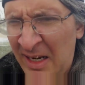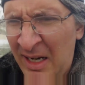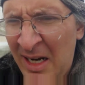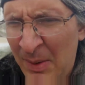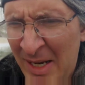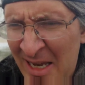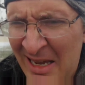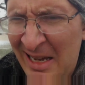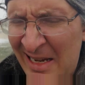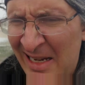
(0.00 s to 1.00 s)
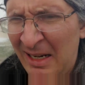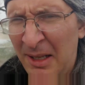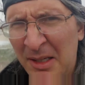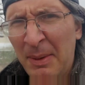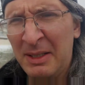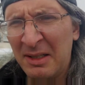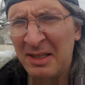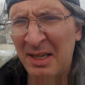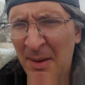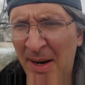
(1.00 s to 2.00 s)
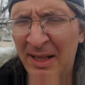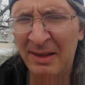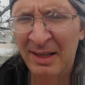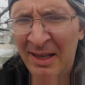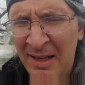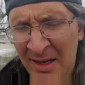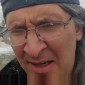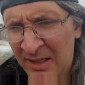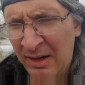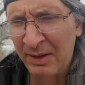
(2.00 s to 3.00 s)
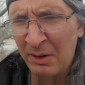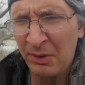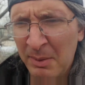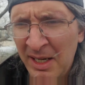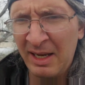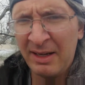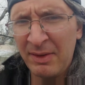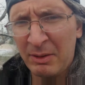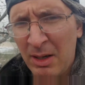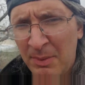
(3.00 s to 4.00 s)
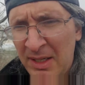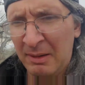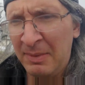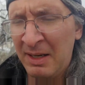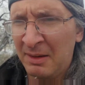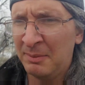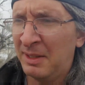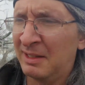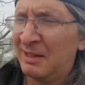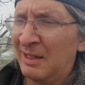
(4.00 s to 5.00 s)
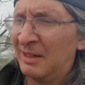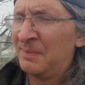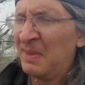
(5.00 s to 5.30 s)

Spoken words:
Anyway, there's not much else to say about it. Definitely good for the money. I definitely recommend them, but